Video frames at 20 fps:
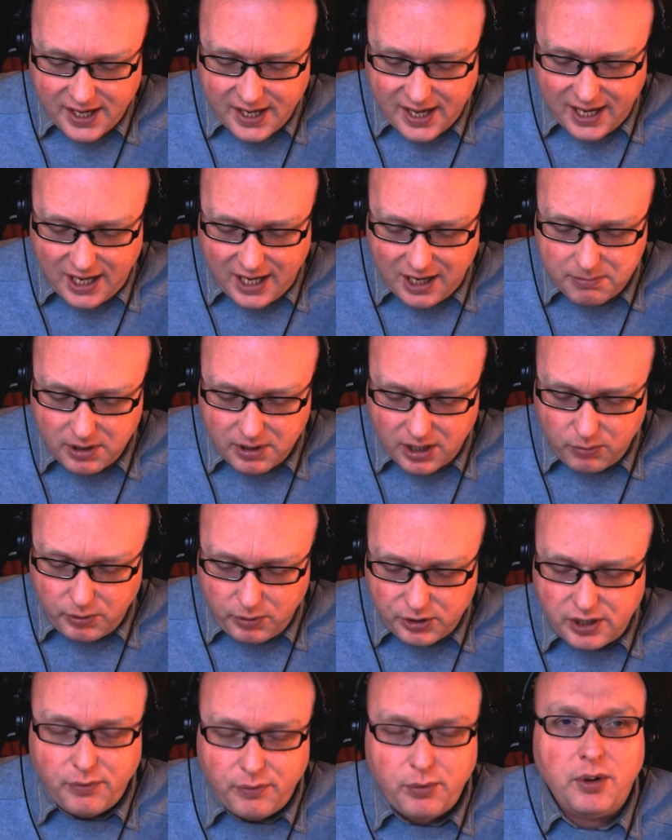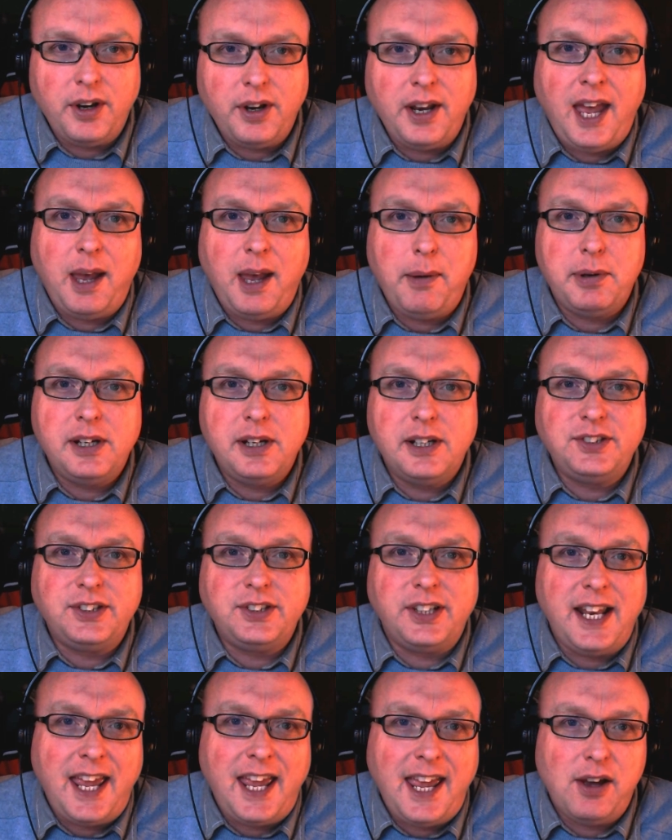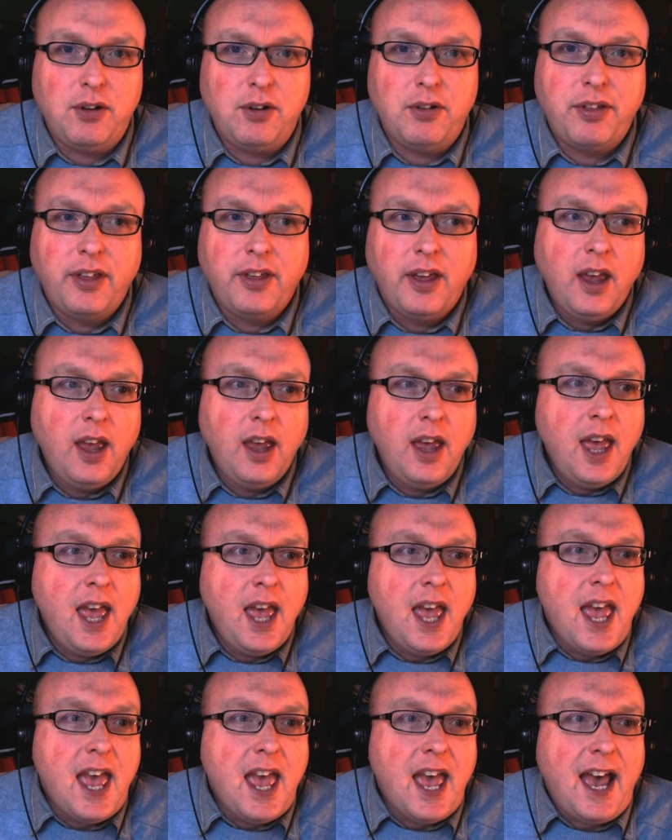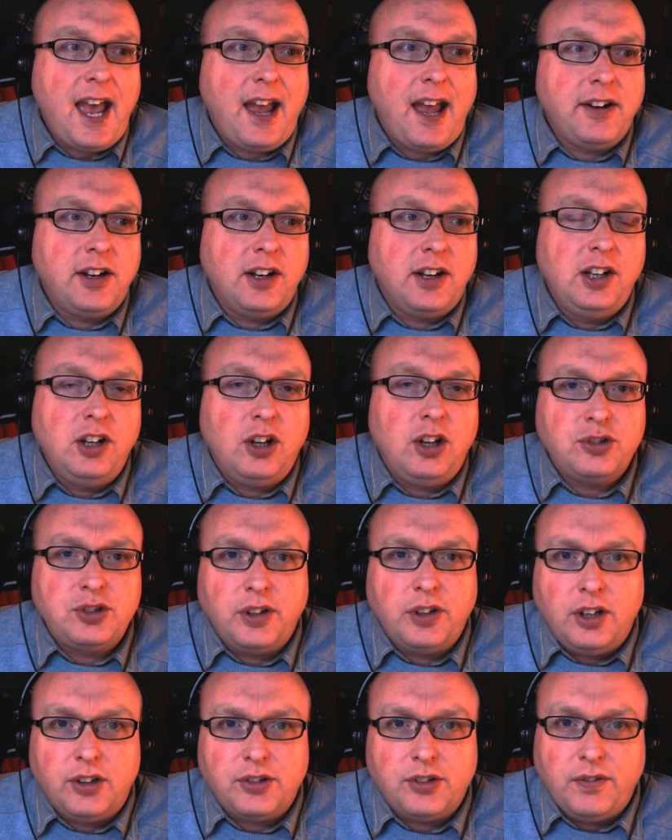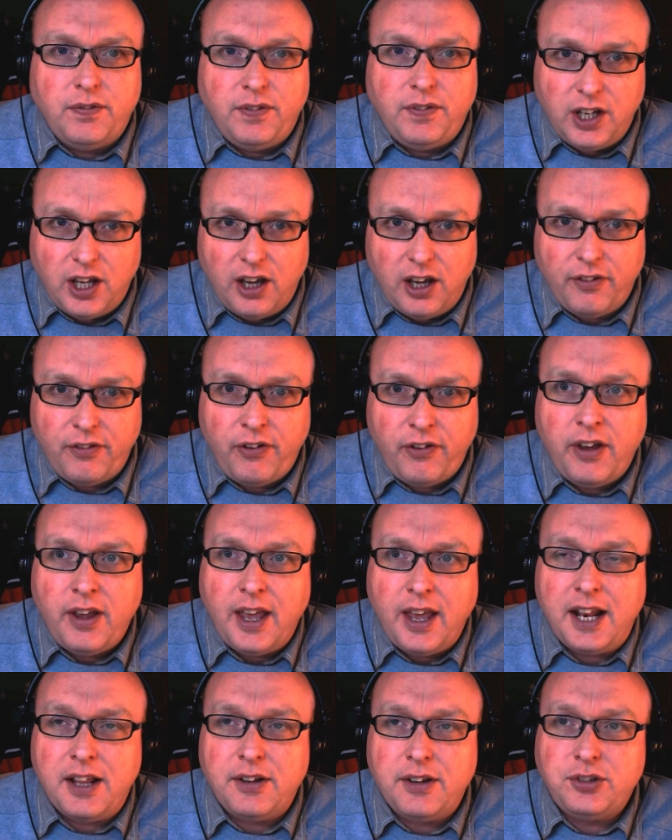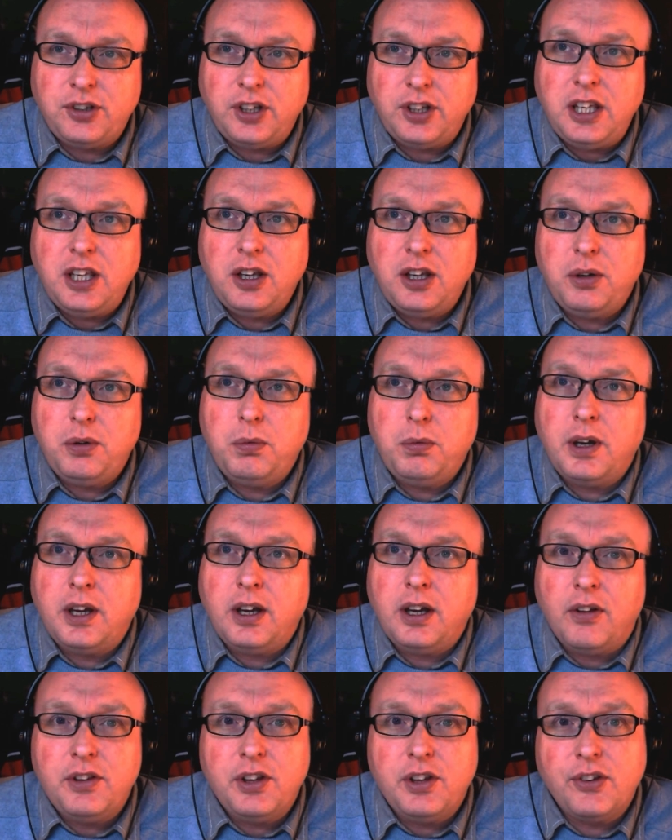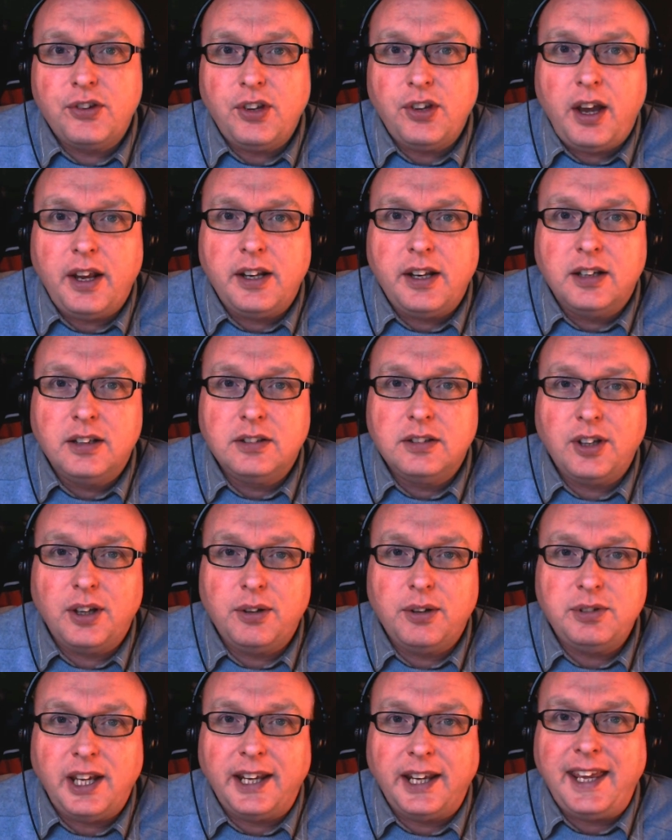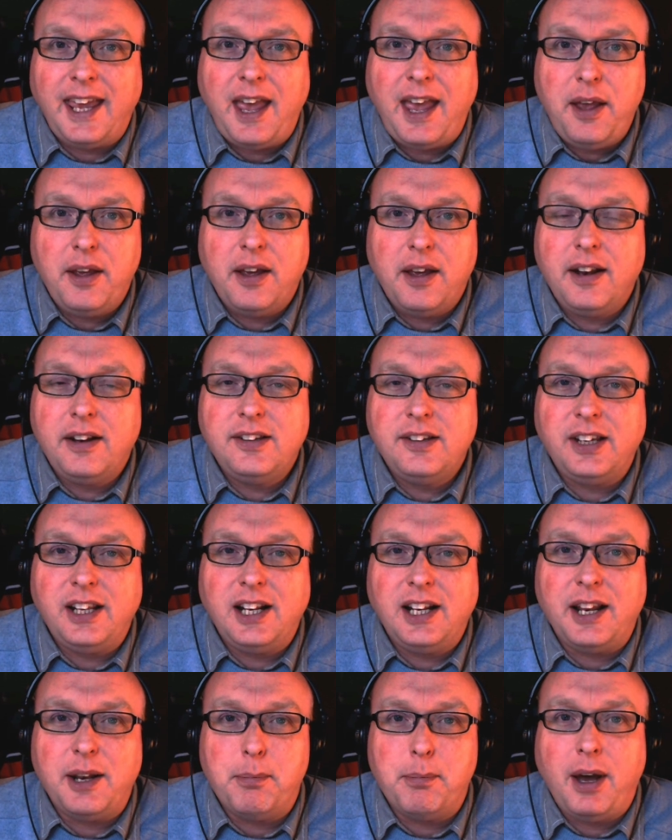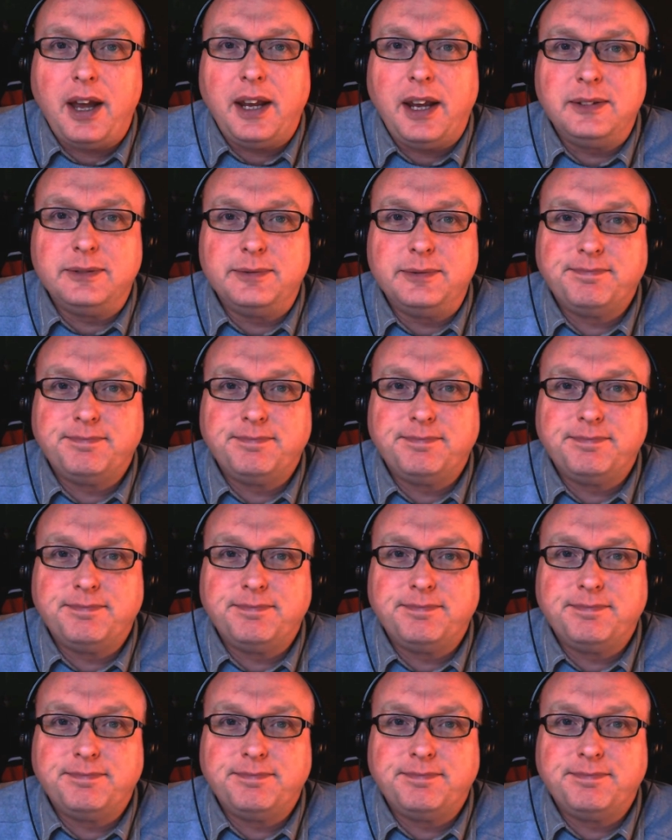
I wish everyone happiness and health and lots and lots of love, and I'll see you on the other side. So take care and see you later. Bye.